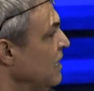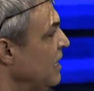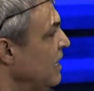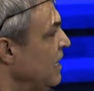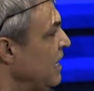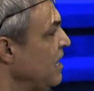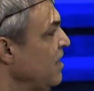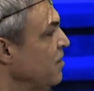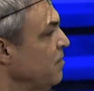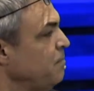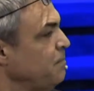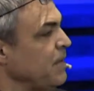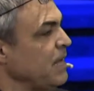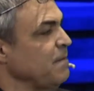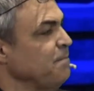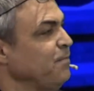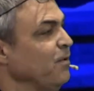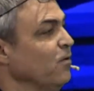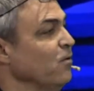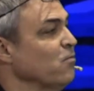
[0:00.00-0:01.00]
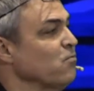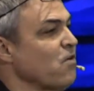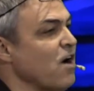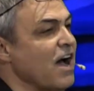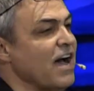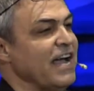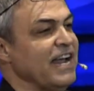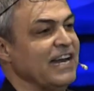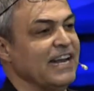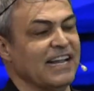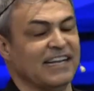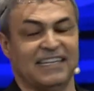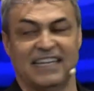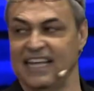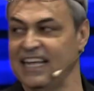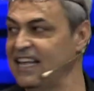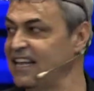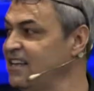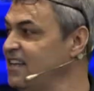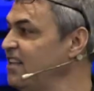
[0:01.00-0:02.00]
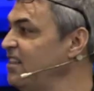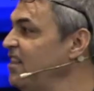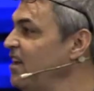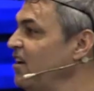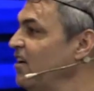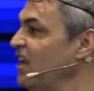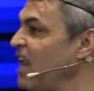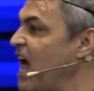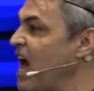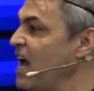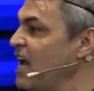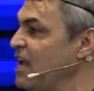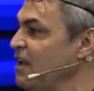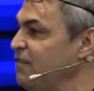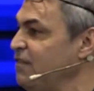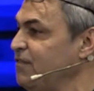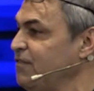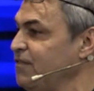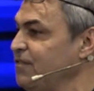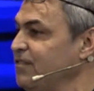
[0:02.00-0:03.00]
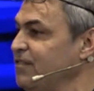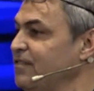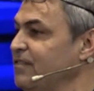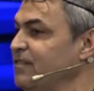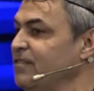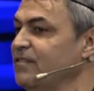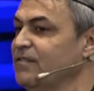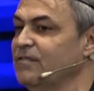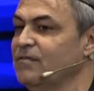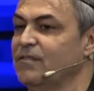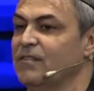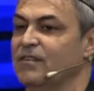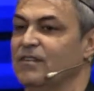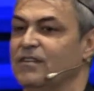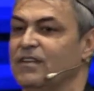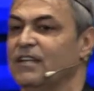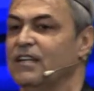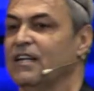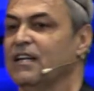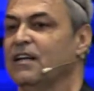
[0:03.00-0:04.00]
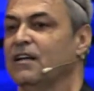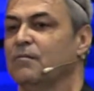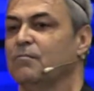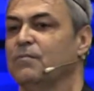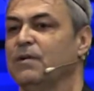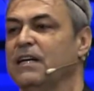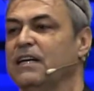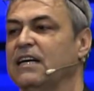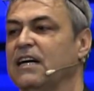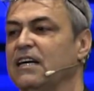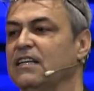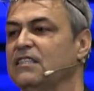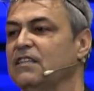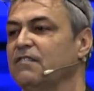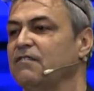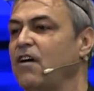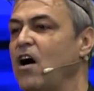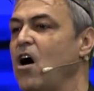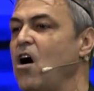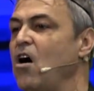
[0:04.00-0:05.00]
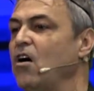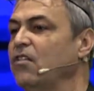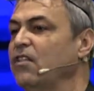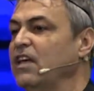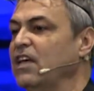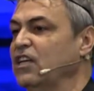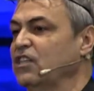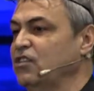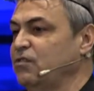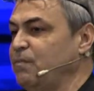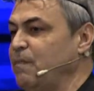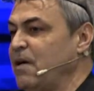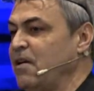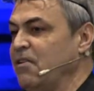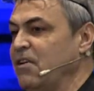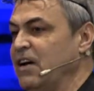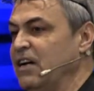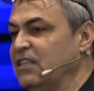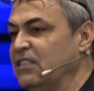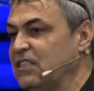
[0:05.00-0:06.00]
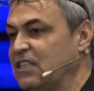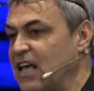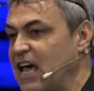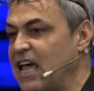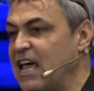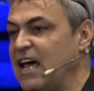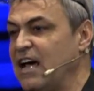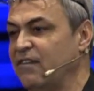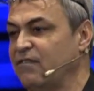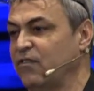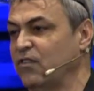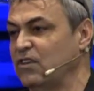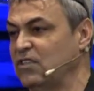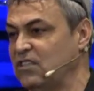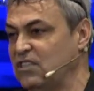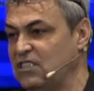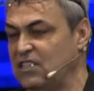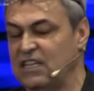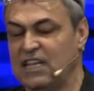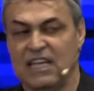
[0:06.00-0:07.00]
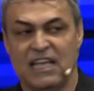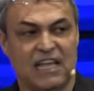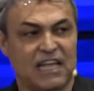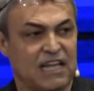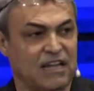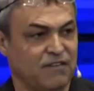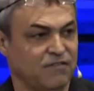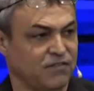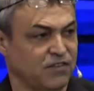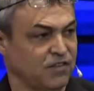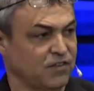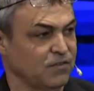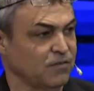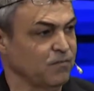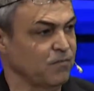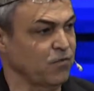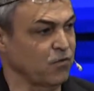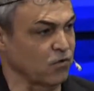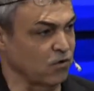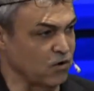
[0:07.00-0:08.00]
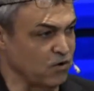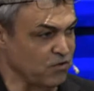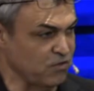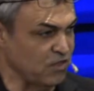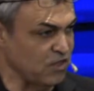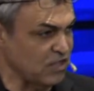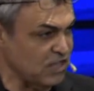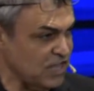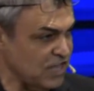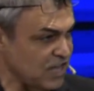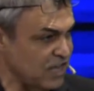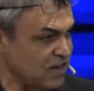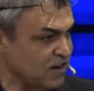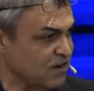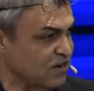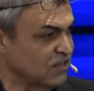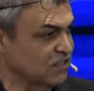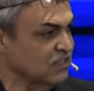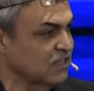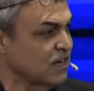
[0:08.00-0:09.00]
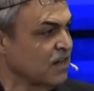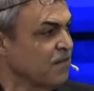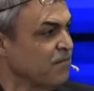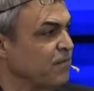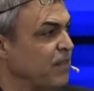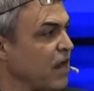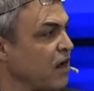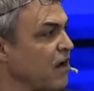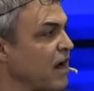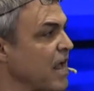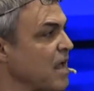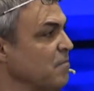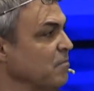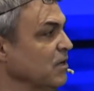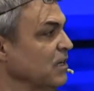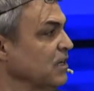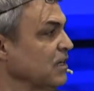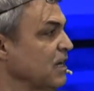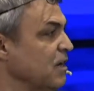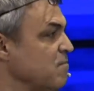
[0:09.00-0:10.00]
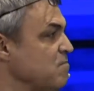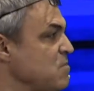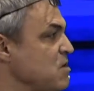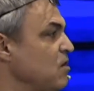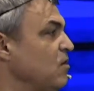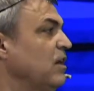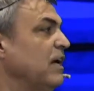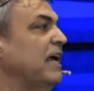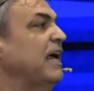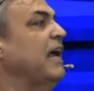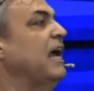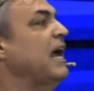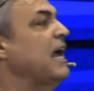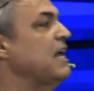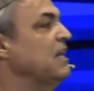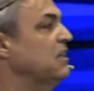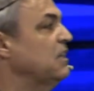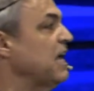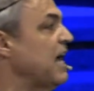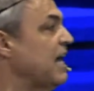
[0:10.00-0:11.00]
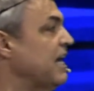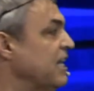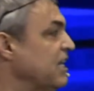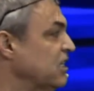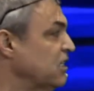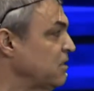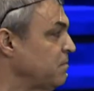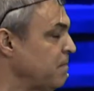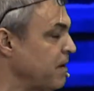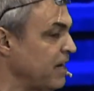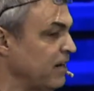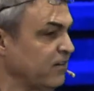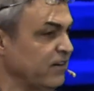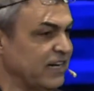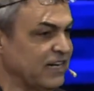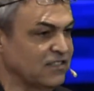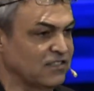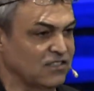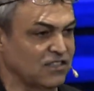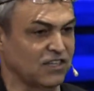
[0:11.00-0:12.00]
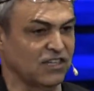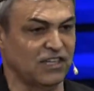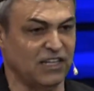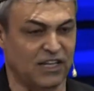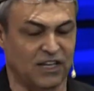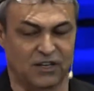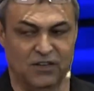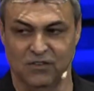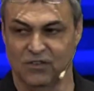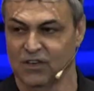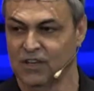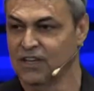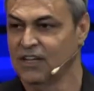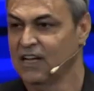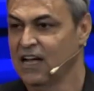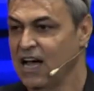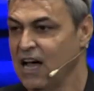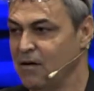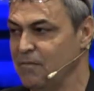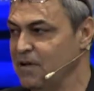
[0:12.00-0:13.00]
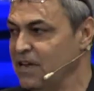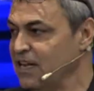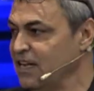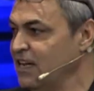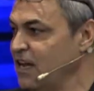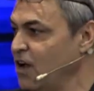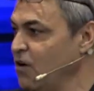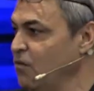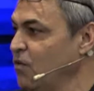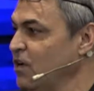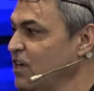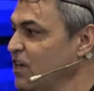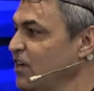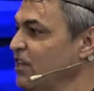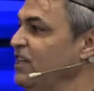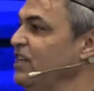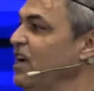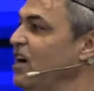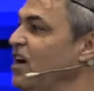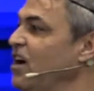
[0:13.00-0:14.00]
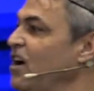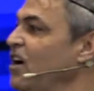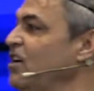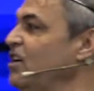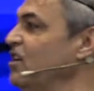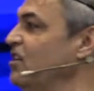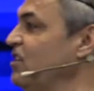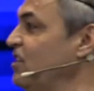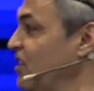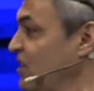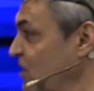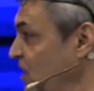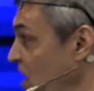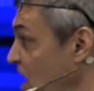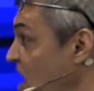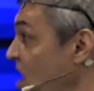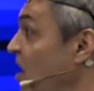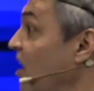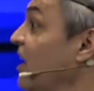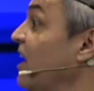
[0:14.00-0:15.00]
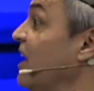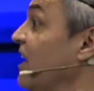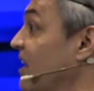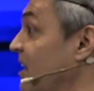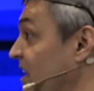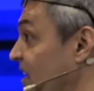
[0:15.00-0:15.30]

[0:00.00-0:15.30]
hear people write at the end of their life because of all the experience they have received through the years, they're able to communicate that experience to you. I mean, you know, when you're young, you're just learning.